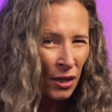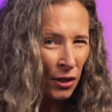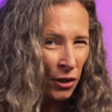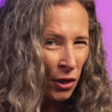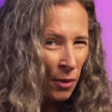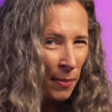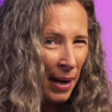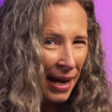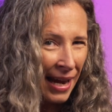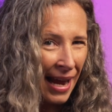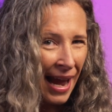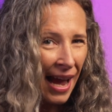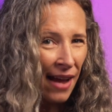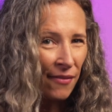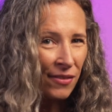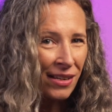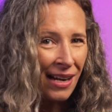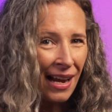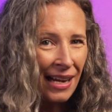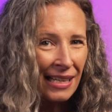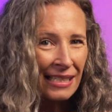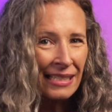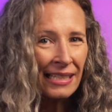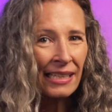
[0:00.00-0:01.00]
You may have an
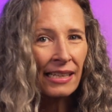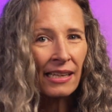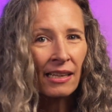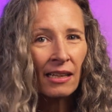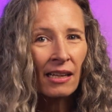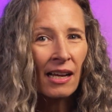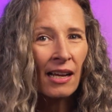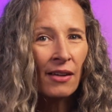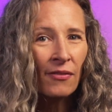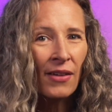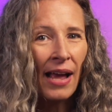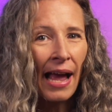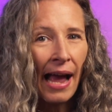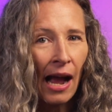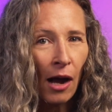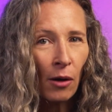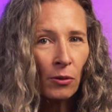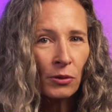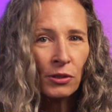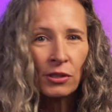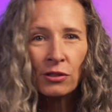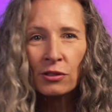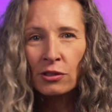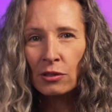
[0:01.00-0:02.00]
idea of how
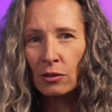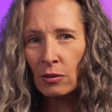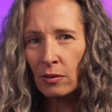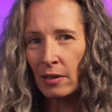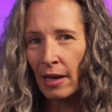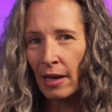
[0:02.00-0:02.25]
to do